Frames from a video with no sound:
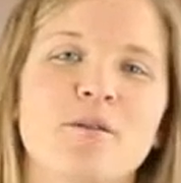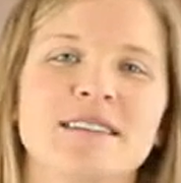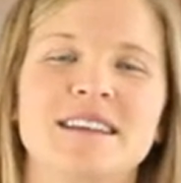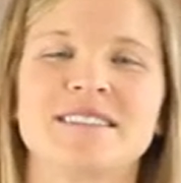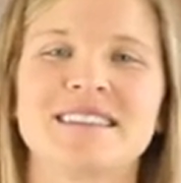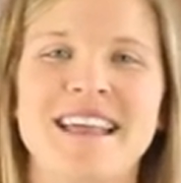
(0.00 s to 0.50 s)
with
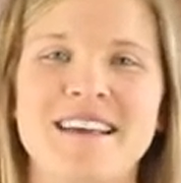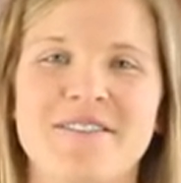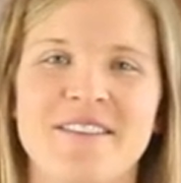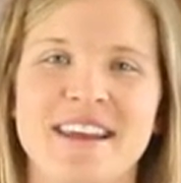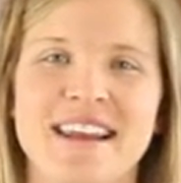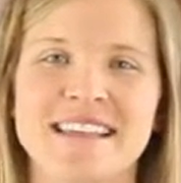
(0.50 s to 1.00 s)
Delta Life
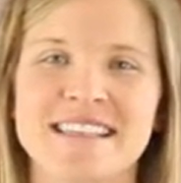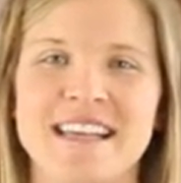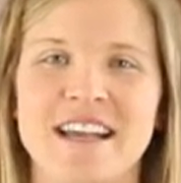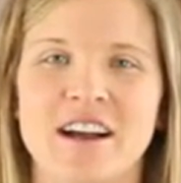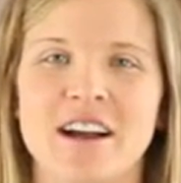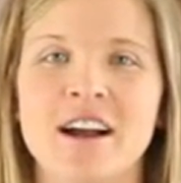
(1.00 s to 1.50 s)
Fitness
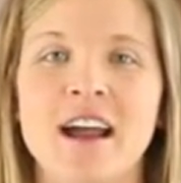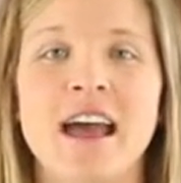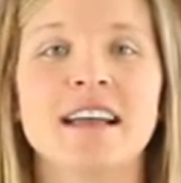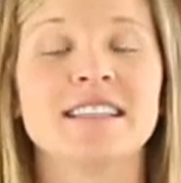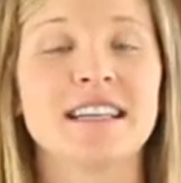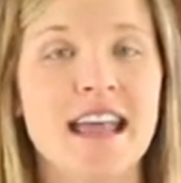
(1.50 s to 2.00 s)
here.
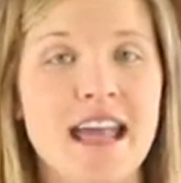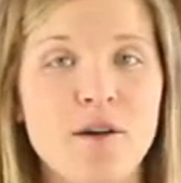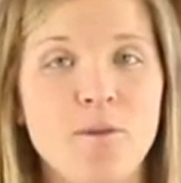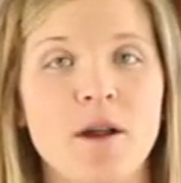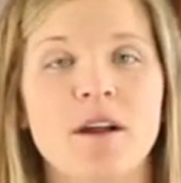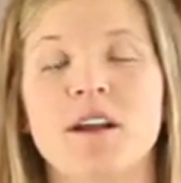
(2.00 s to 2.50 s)

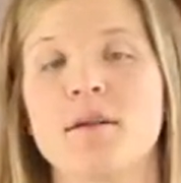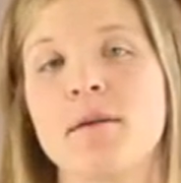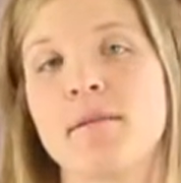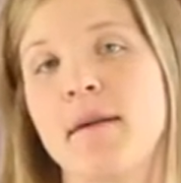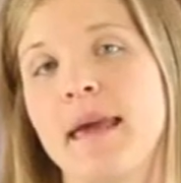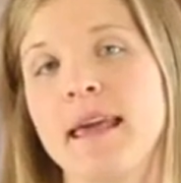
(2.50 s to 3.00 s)
Today we're going to
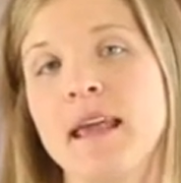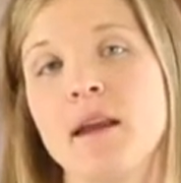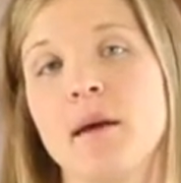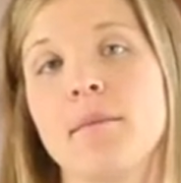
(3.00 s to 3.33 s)
be making